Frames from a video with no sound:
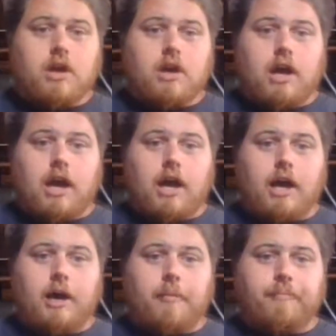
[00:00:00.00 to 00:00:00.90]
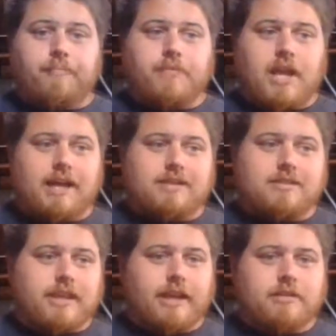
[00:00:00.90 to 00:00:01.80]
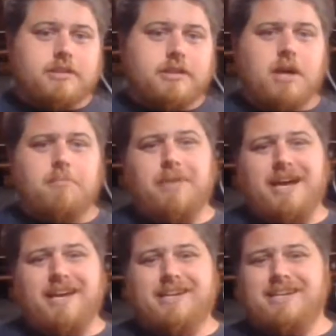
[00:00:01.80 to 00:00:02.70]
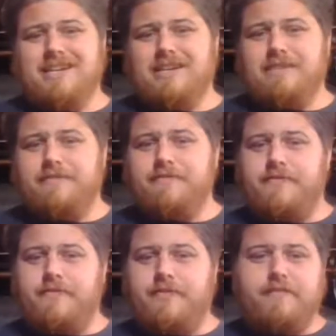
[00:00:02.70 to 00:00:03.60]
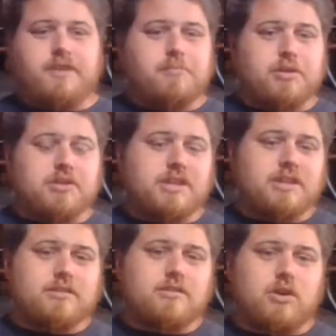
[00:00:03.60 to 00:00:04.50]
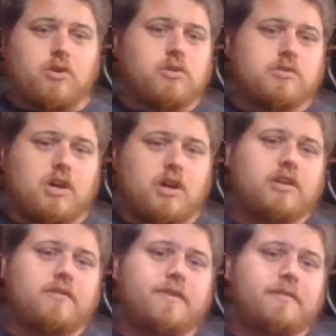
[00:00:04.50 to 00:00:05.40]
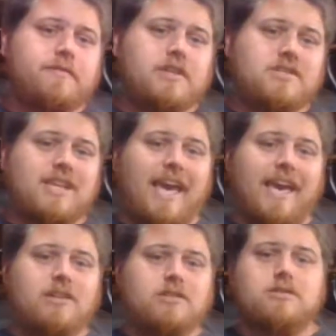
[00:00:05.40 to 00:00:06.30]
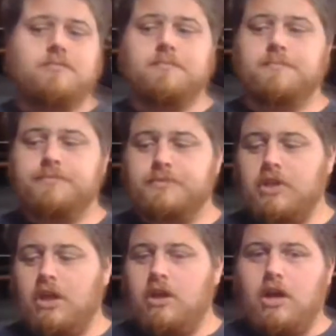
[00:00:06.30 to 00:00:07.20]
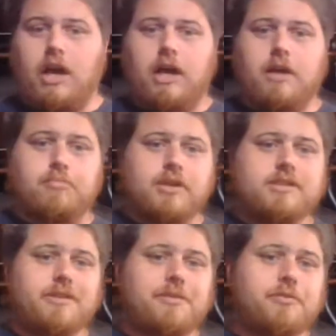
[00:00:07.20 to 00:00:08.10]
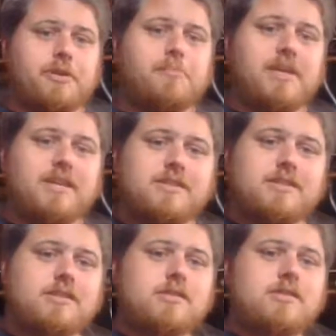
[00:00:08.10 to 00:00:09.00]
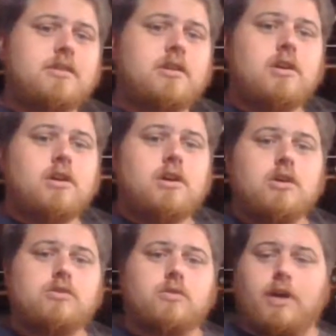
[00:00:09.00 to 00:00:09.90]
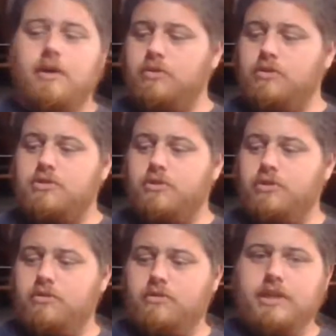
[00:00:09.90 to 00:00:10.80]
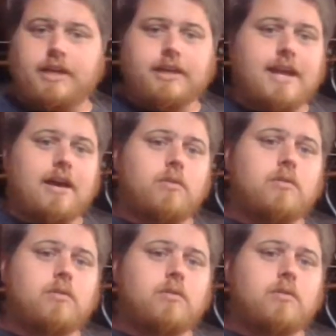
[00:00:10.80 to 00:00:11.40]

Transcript: I scaled it up by 50%, so it was 150 scale. It prints in 3 pieces, so I will show you that now.